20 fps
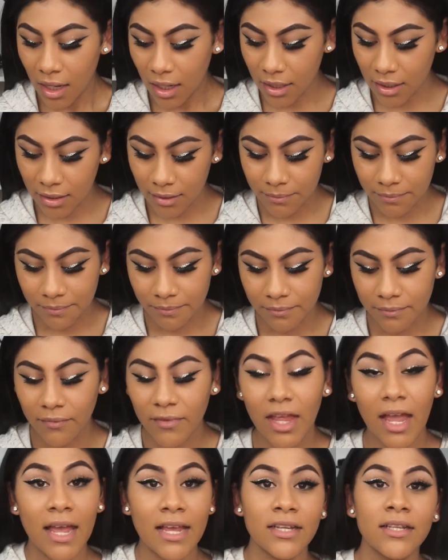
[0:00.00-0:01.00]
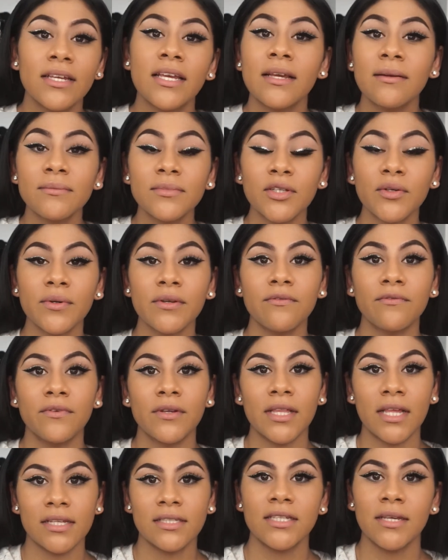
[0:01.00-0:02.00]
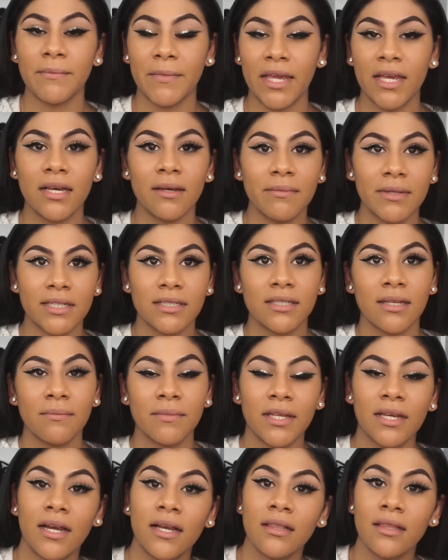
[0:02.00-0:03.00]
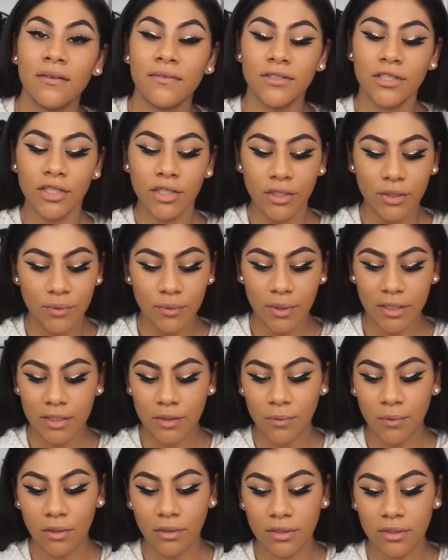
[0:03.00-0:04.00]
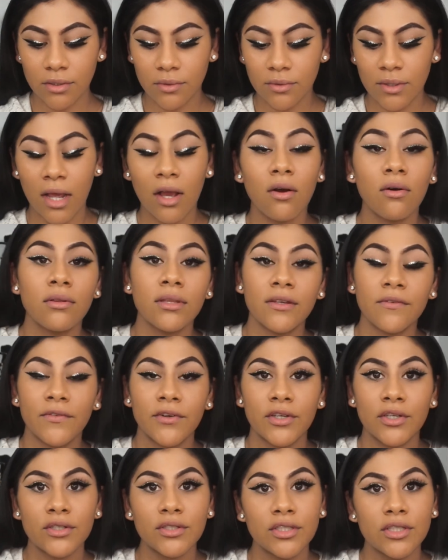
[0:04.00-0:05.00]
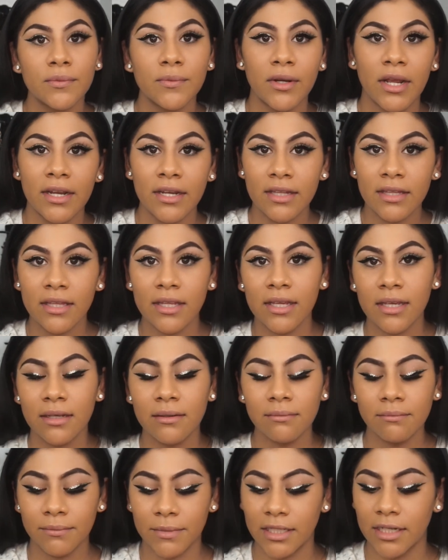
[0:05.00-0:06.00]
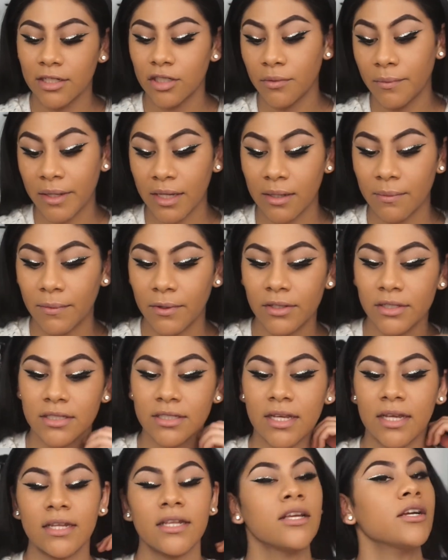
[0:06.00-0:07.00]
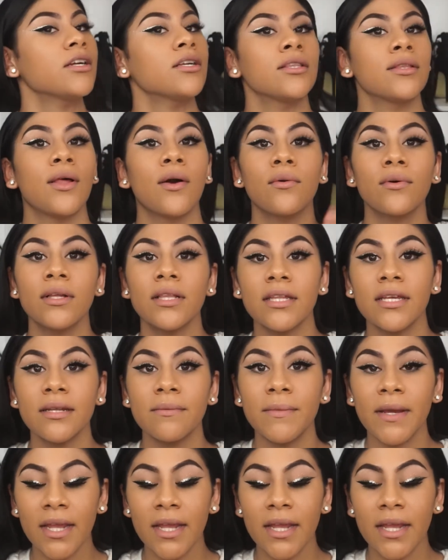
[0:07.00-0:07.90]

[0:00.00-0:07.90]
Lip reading: I am doing freelancing makeup. That's something I love to do as well. So not only for YouTube or anything, but I do makeup on the side here locally in